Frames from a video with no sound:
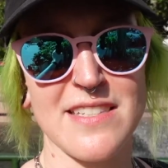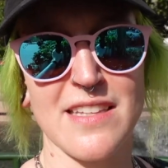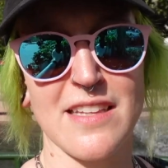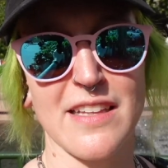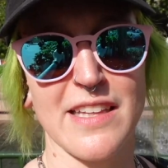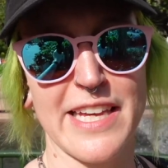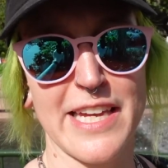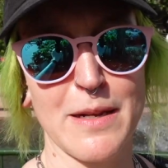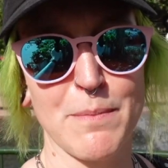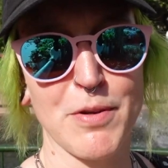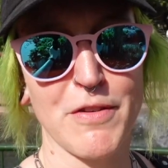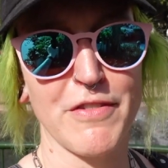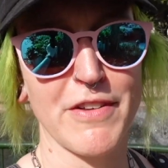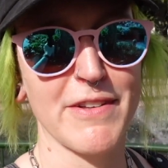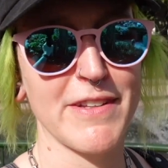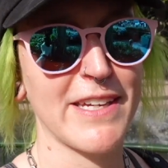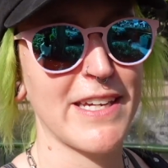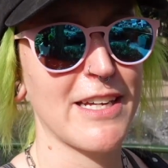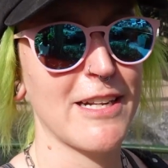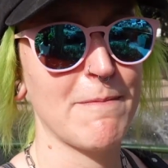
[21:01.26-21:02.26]
to the land
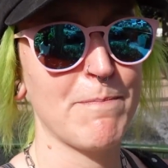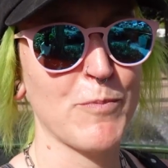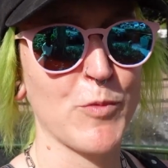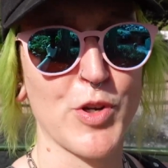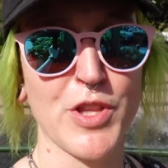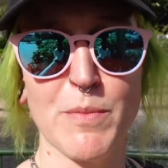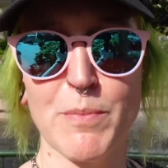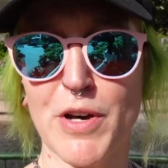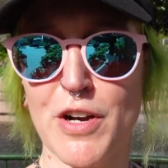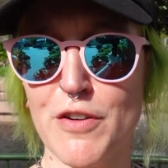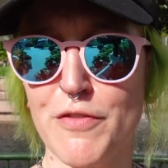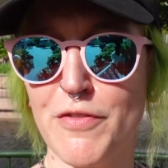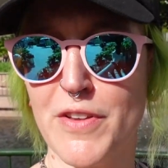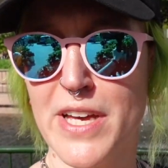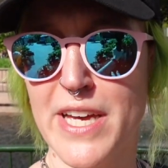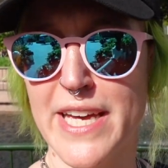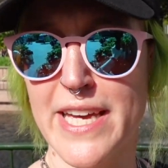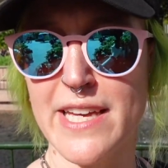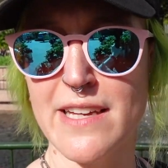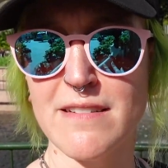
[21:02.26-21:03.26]
pavilion where the
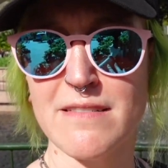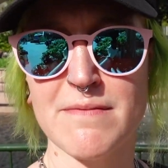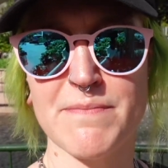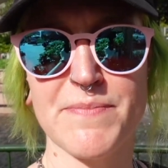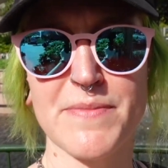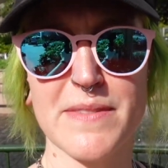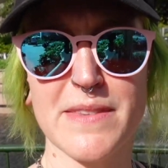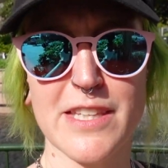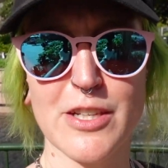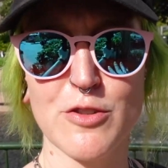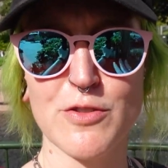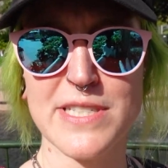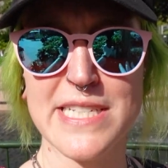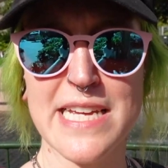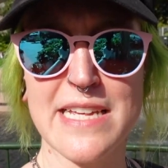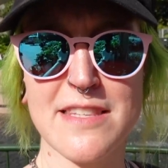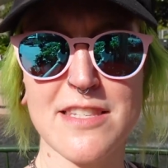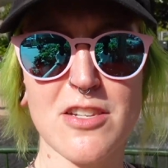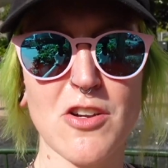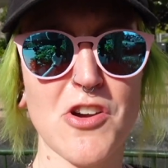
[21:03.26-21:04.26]
butterfly little
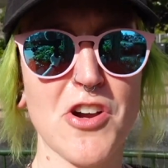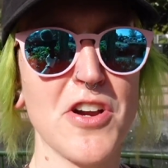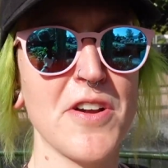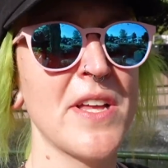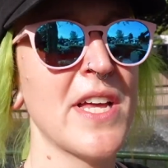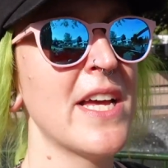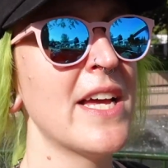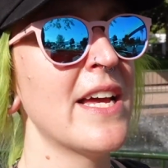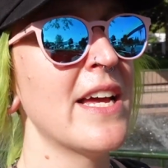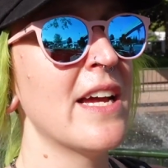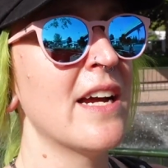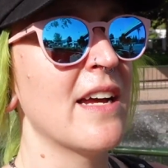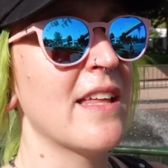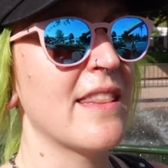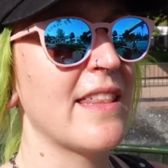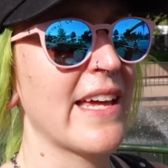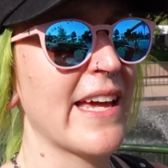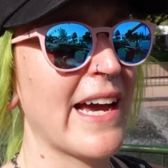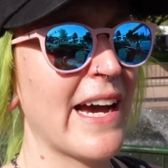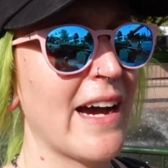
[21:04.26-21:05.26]
tents are,
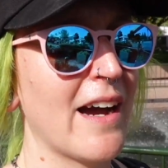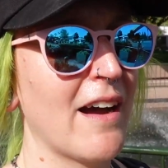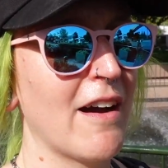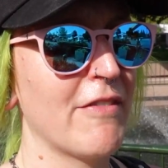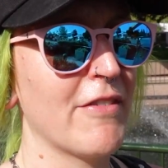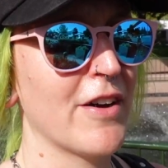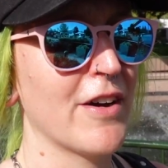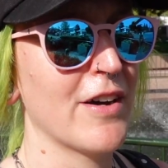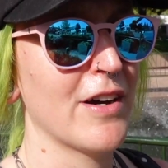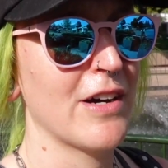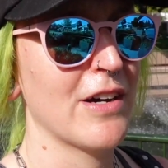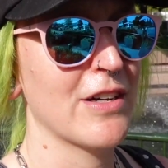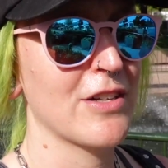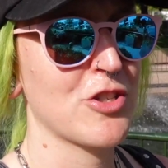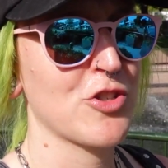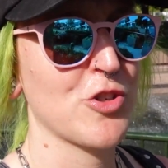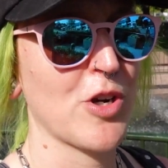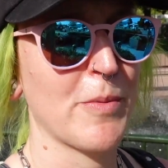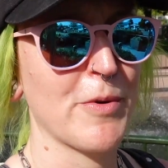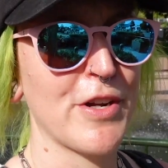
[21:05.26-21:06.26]
they have a
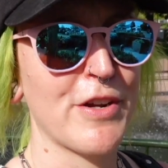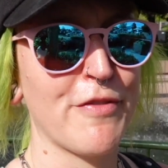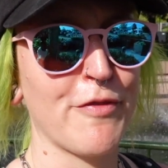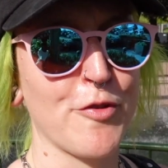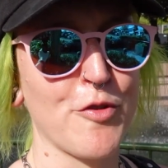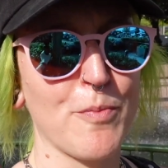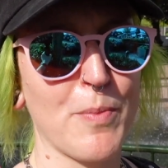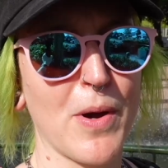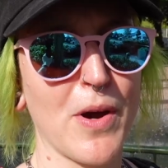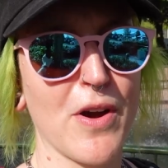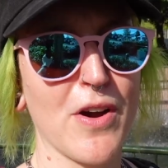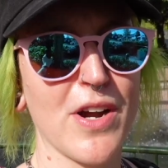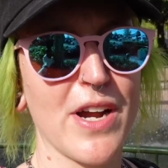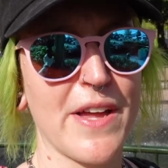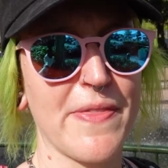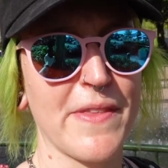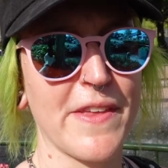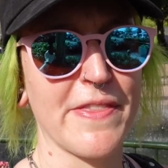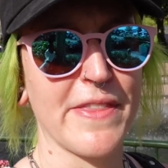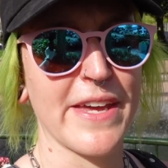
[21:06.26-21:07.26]
strawberry fruit bar
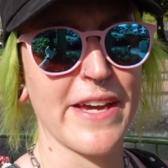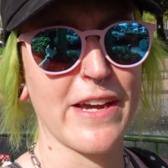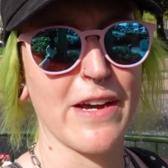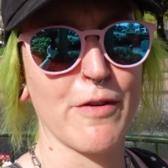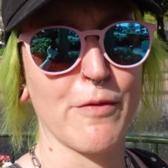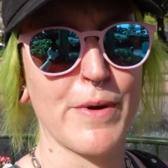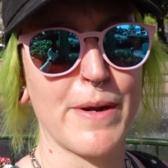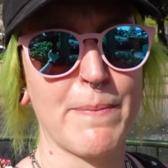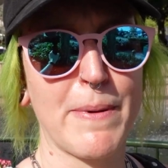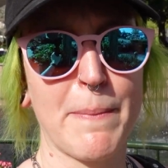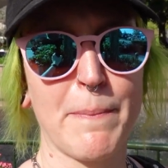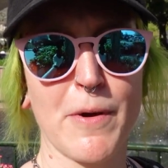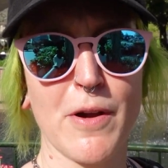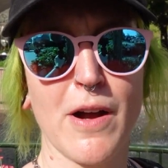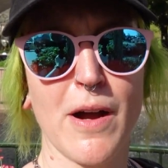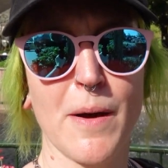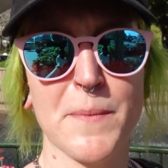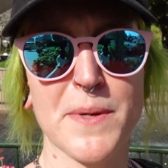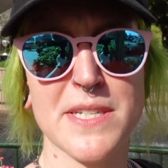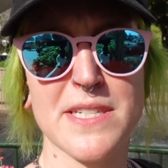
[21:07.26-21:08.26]
and then like a red pepper
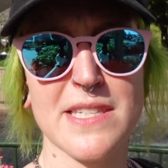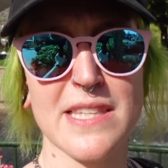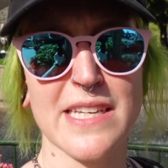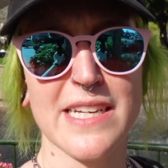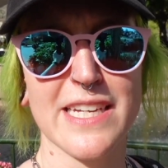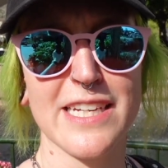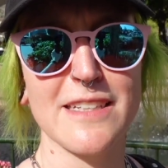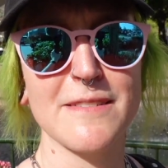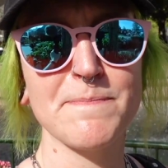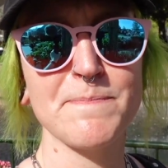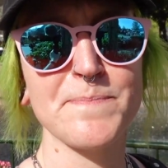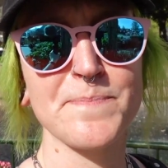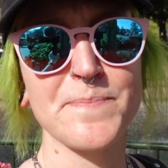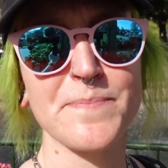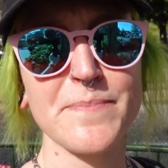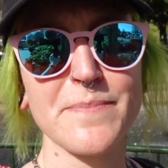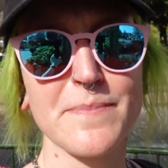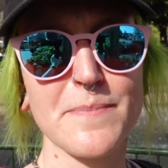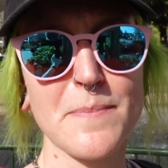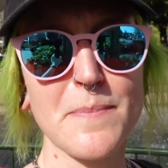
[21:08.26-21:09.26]
hummus thing.
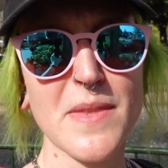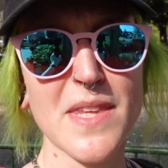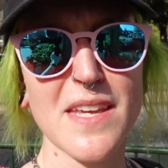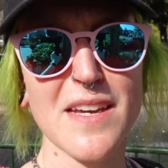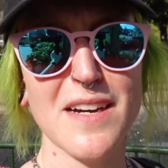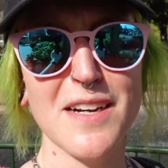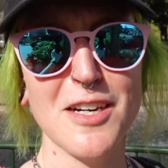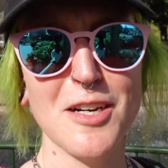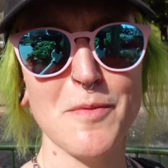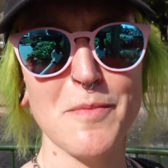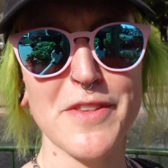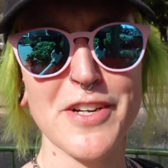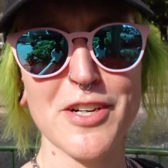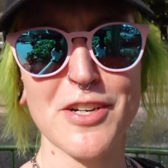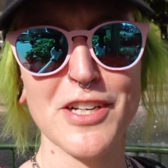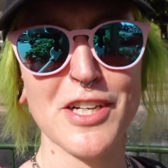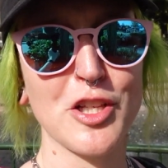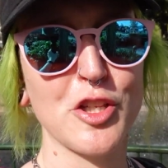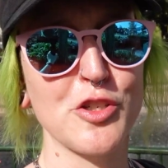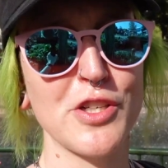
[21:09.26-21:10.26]
They're
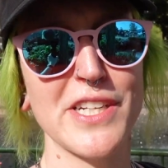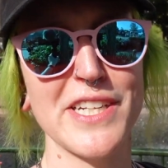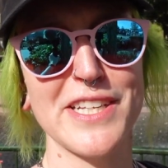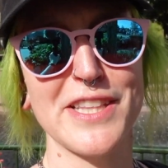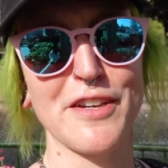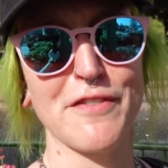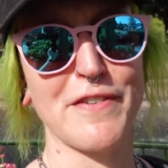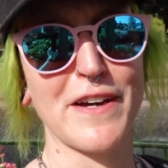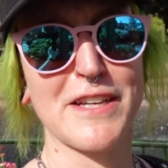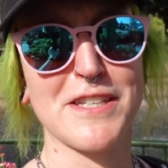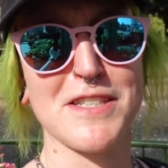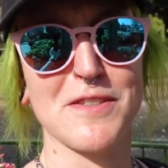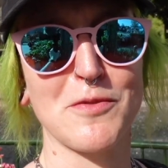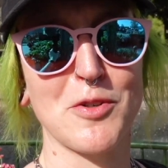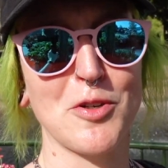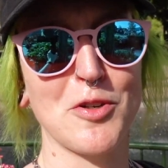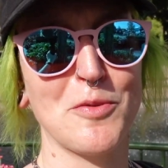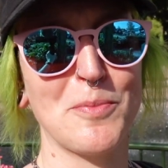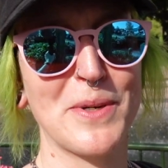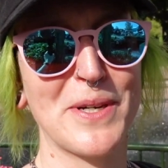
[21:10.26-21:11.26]
included in the
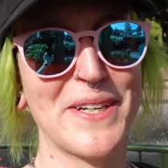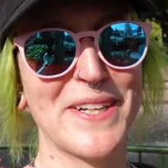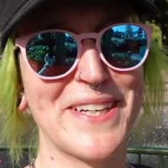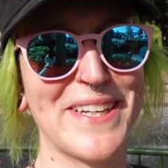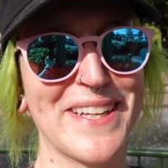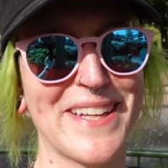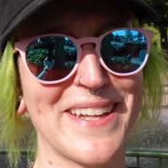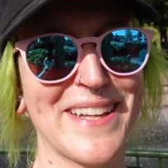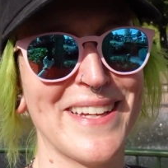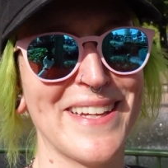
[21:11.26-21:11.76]
festival, but